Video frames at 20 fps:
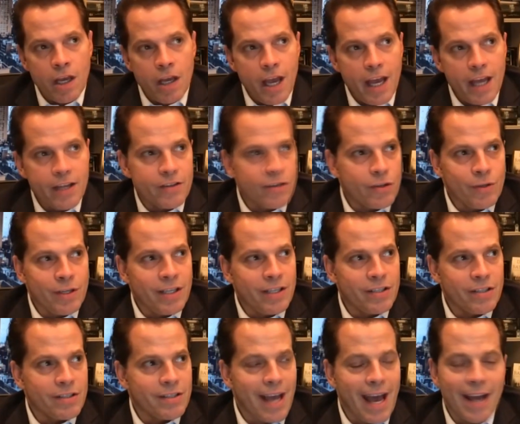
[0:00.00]
And so he
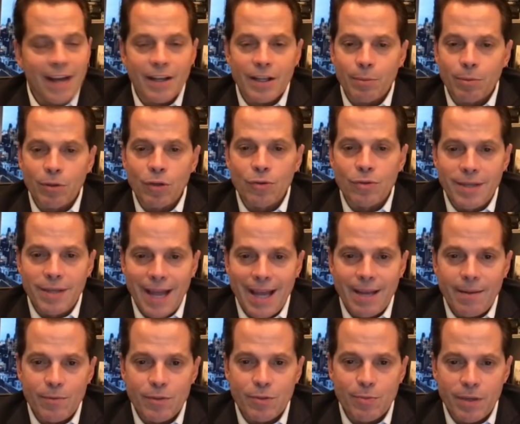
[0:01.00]
just out of the blue
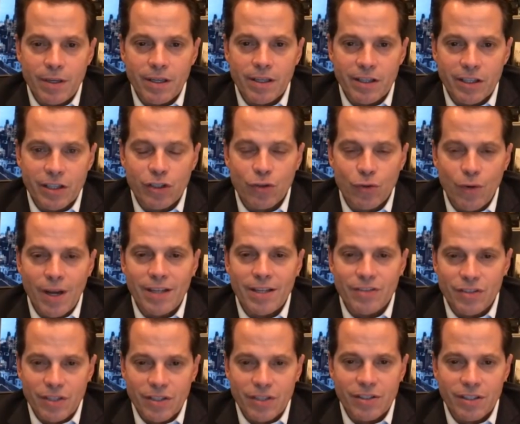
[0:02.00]
names me to the
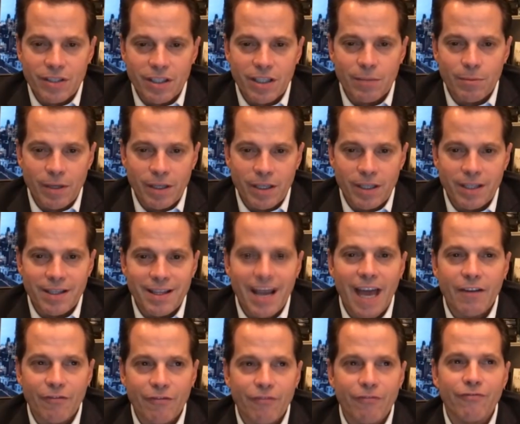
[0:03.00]
transition committee
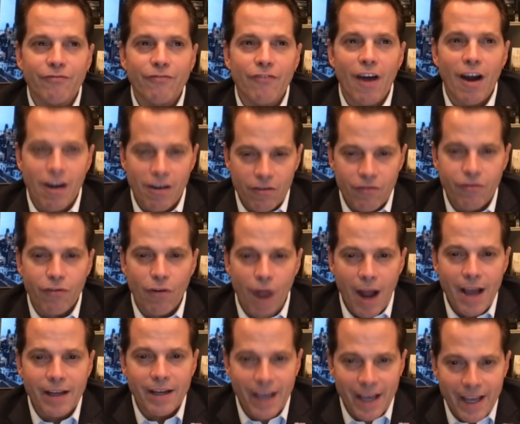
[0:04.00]
that
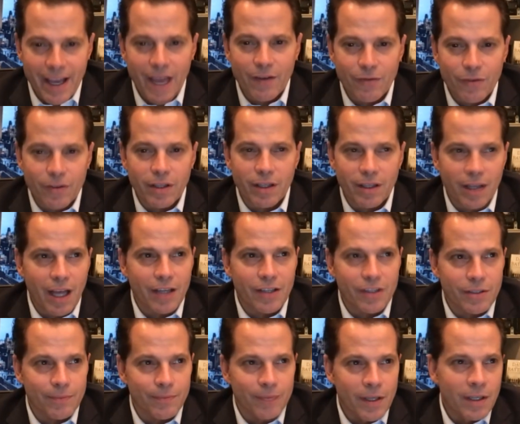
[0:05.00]
Friday after the
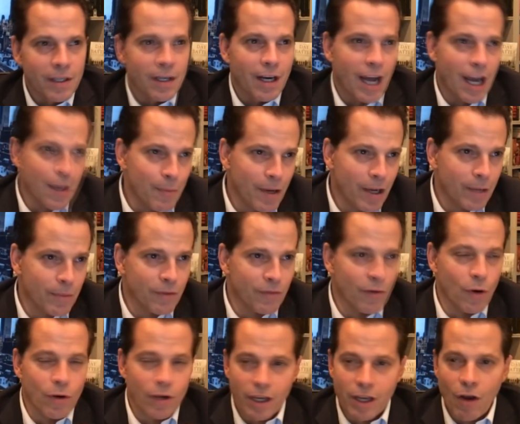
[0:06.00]
election. I pick up the
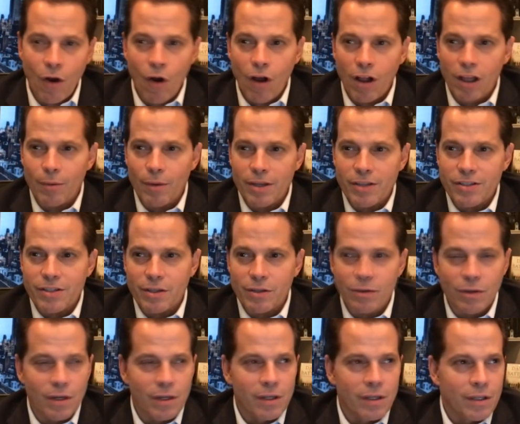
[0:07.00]
phone, I call him, I say,
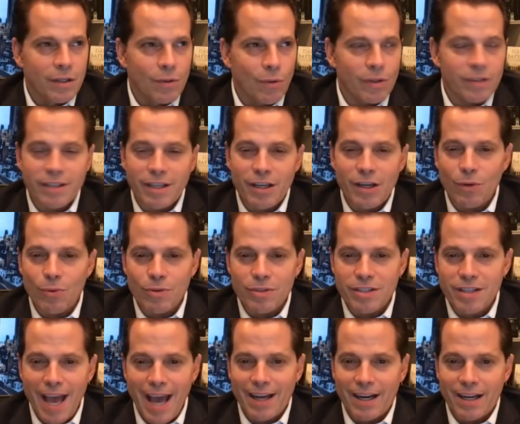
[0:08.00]
what the hell was
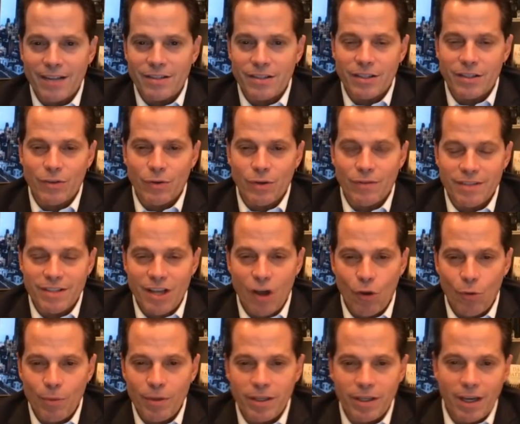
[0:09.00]
that? I said, you don't even
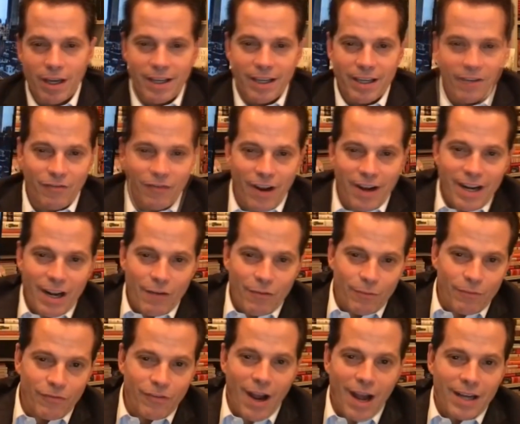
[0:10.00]
tell me? I got to find out
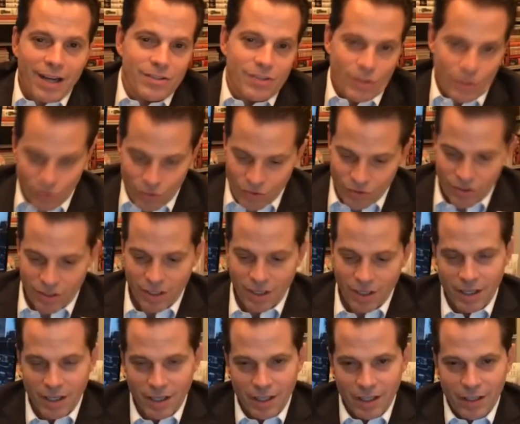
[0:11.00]
from Fox News.
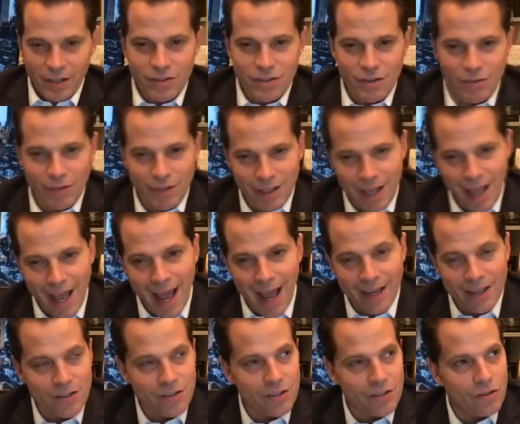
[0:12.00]
He goes, oh,
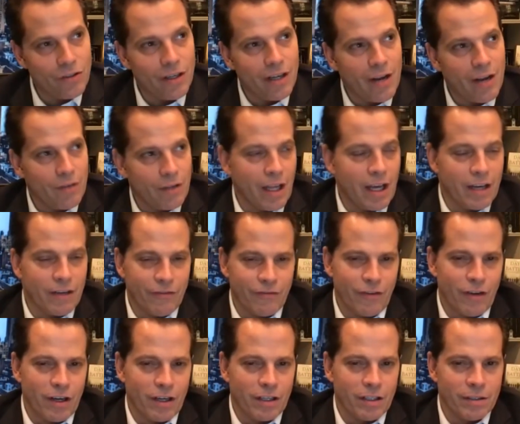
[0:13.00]
relax. You're going to have a lot of
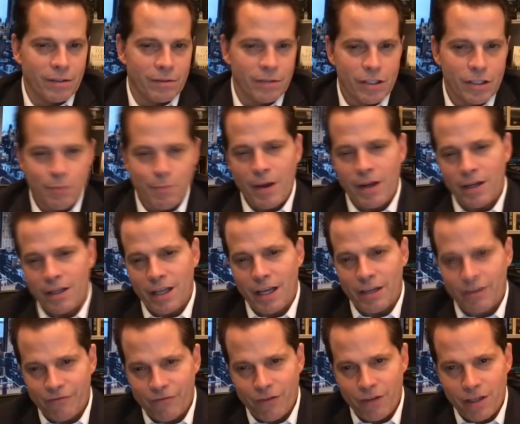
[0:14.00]
fun. It's been a lot
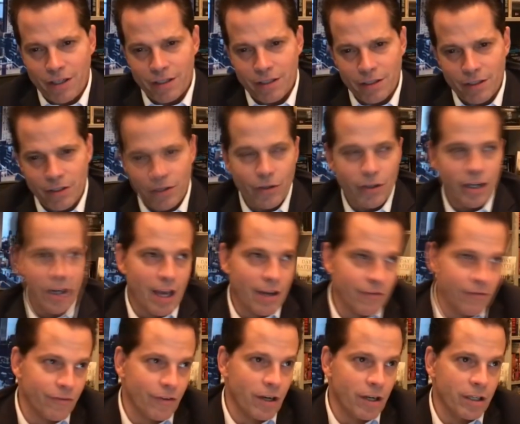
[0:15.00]
of fun. You're going to
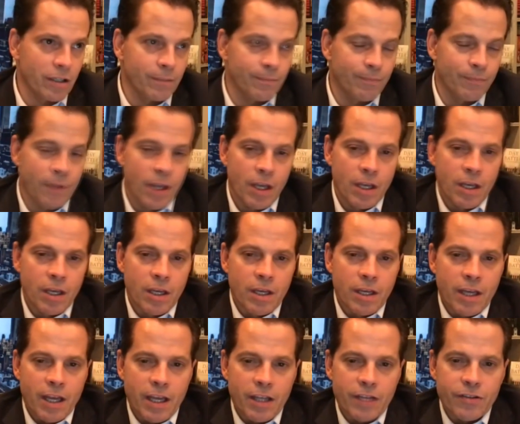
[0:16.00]
have fun.
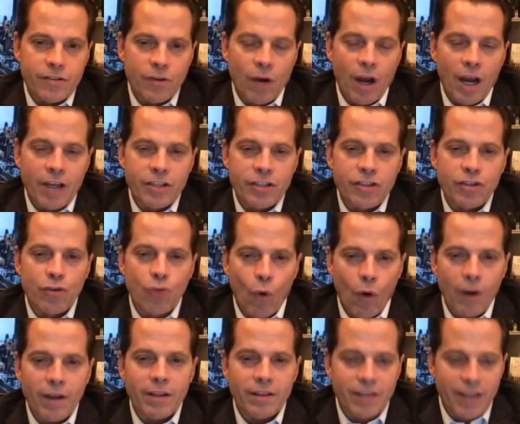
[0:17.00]
And so I
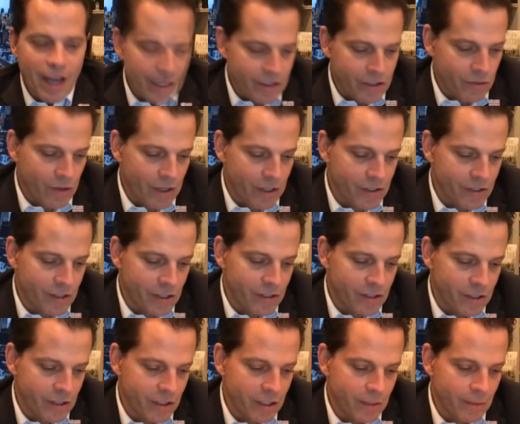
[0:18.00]
joined that
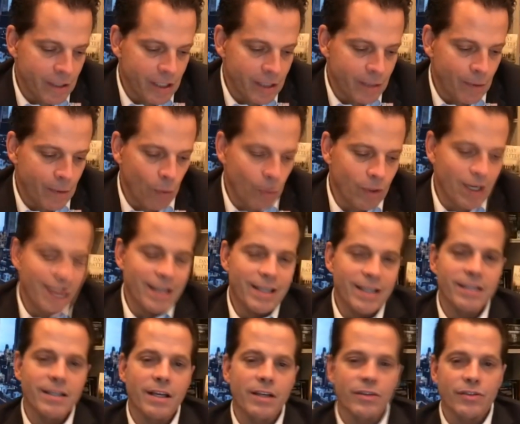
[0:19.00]
transition committee. But what I
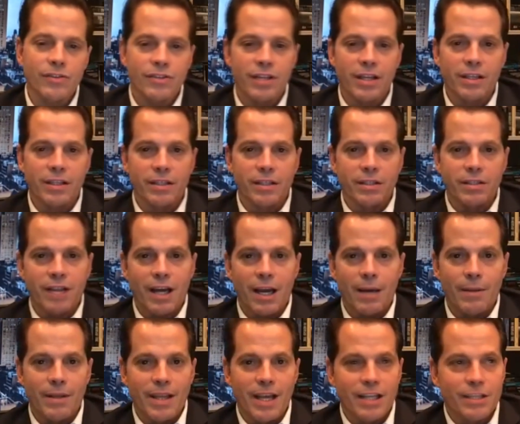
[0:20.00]
didn't understand at the
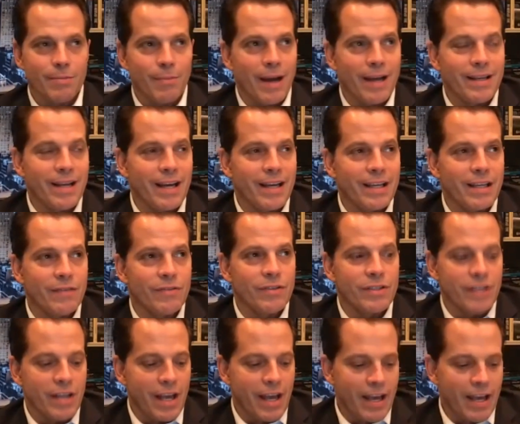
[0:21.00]
time, and that's my
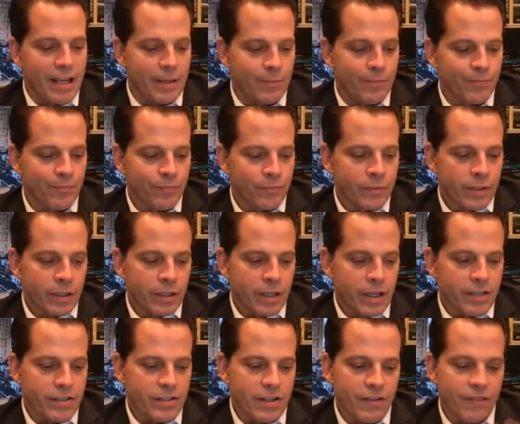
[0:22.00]
naivete,
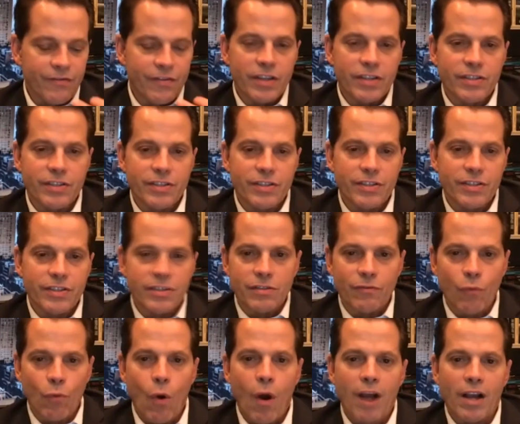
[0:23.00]
is the viciousness
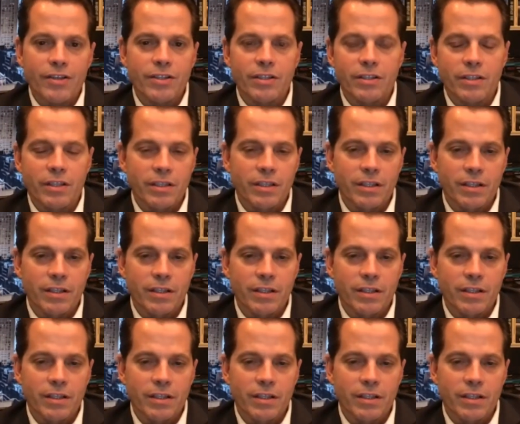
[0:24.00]
of Washington.